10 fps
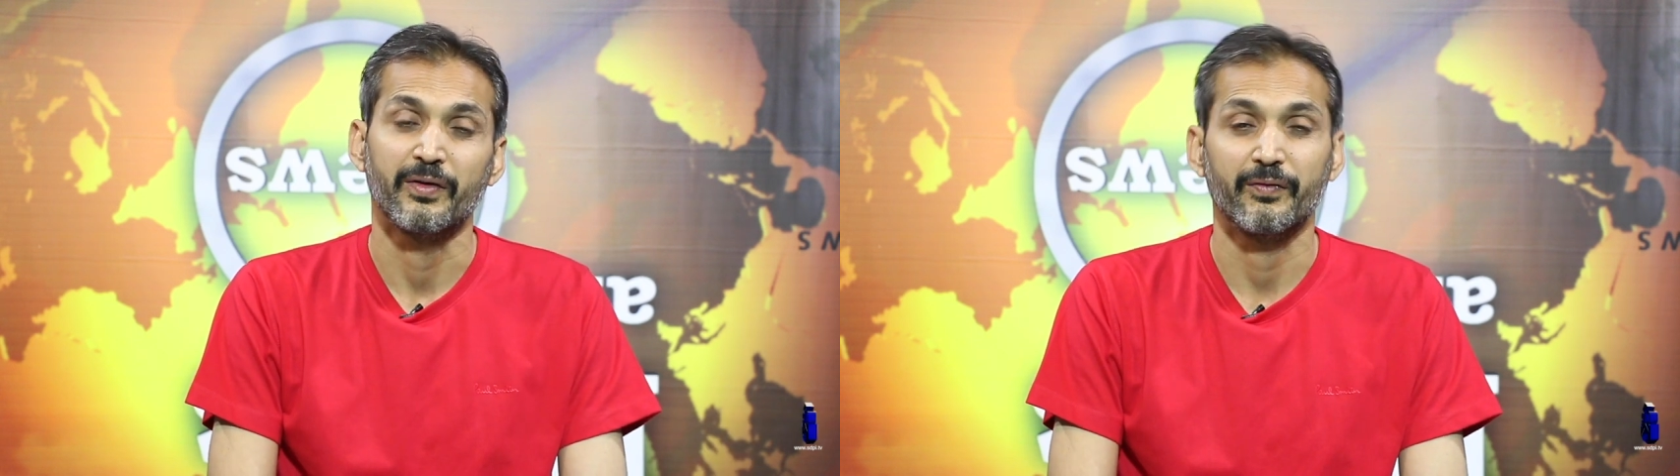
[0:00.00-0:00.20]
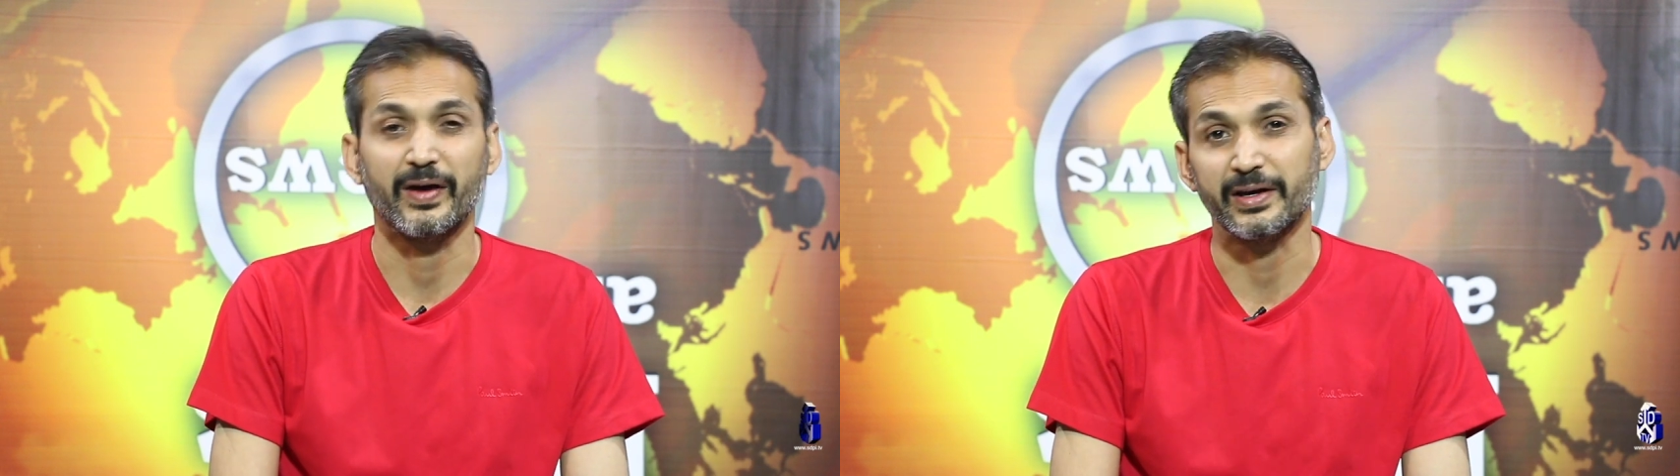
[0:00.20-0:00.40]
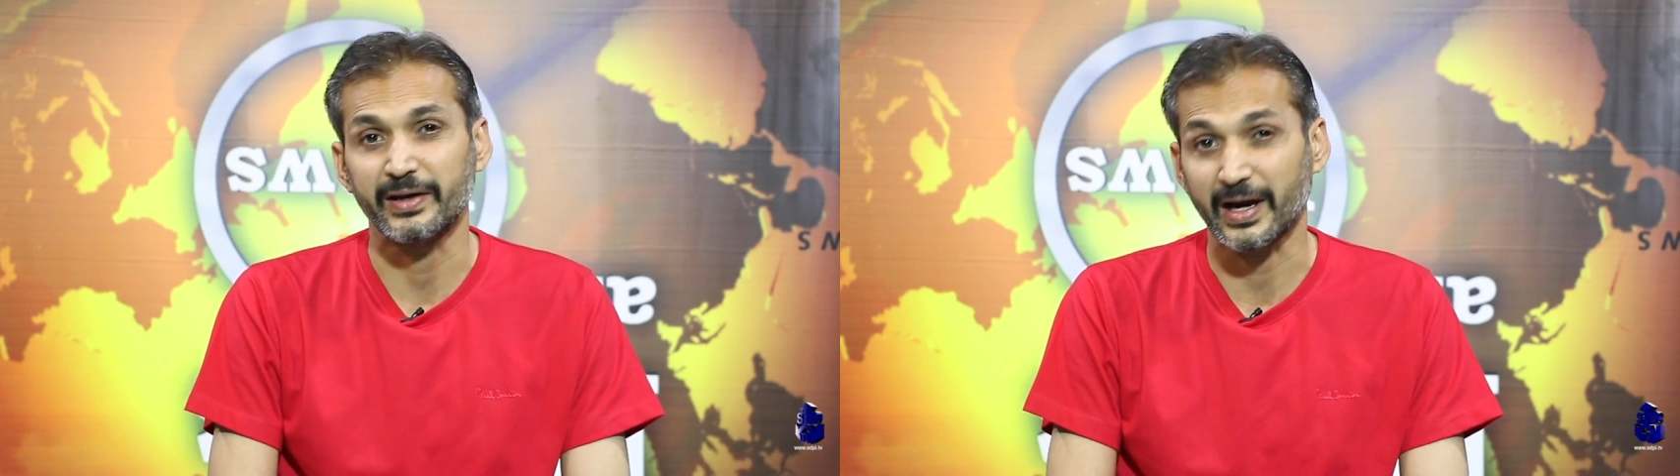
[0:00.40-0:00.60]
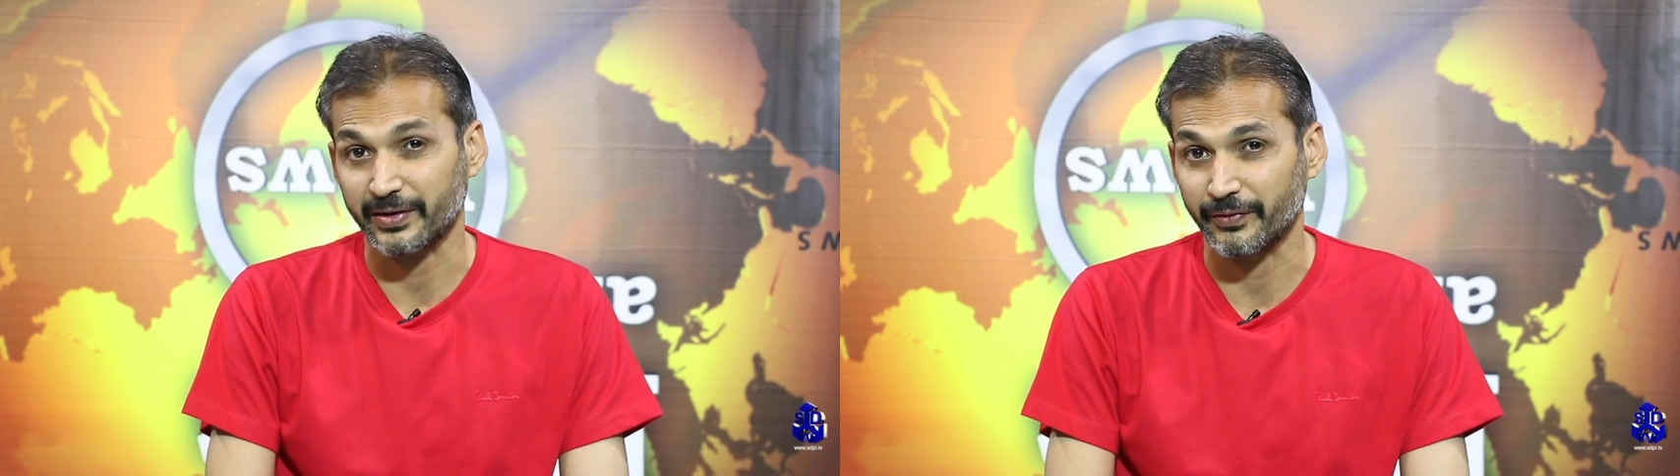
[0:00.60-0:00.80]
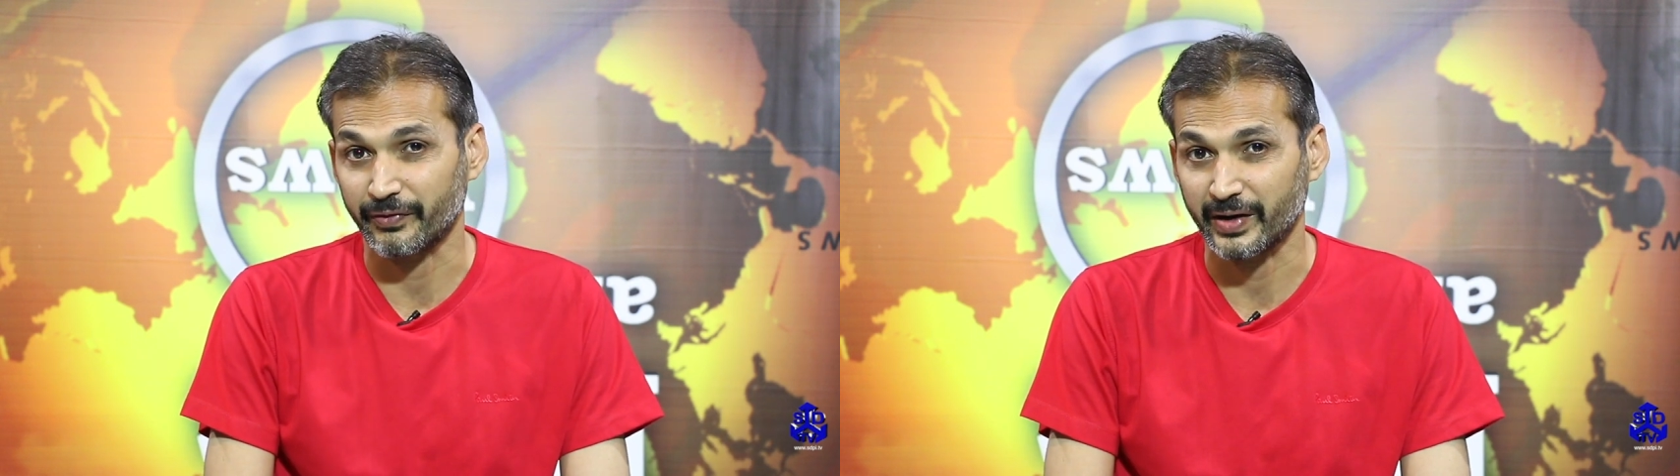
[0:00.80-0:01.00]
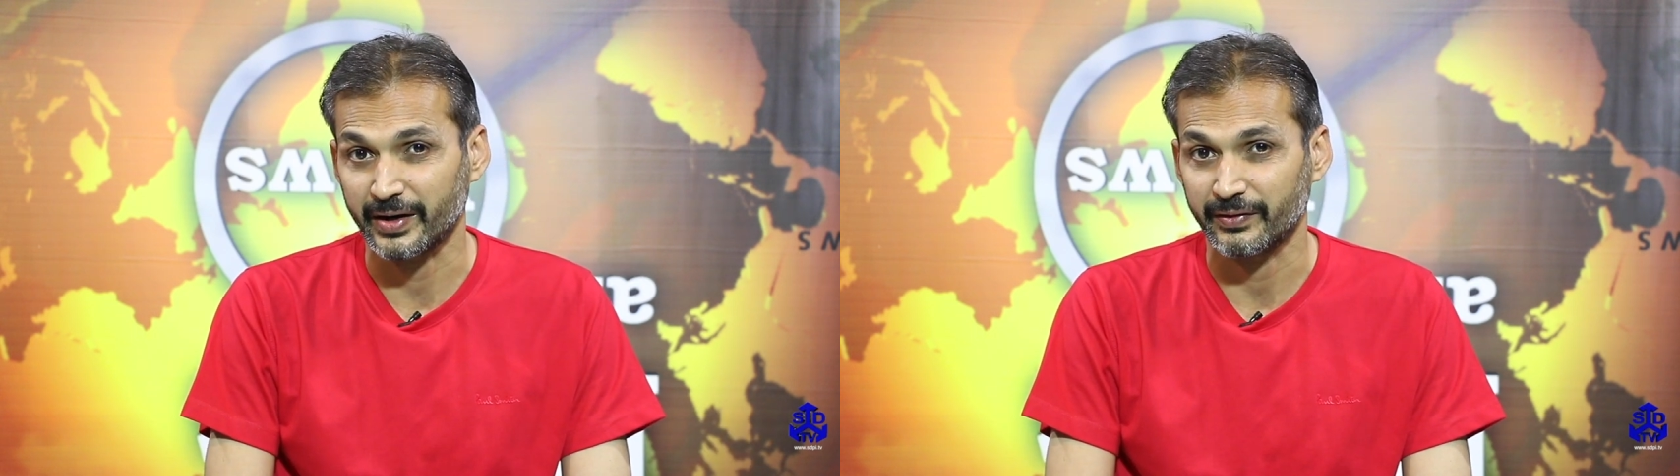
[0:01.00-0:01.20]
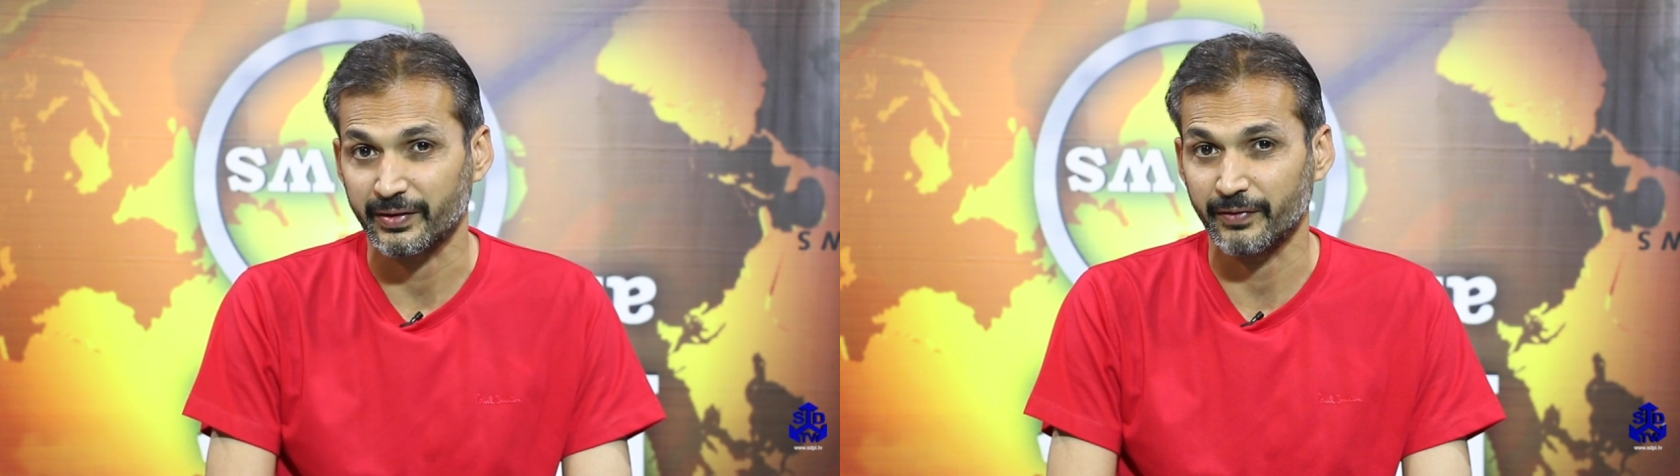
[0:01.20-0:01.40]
very negative trends.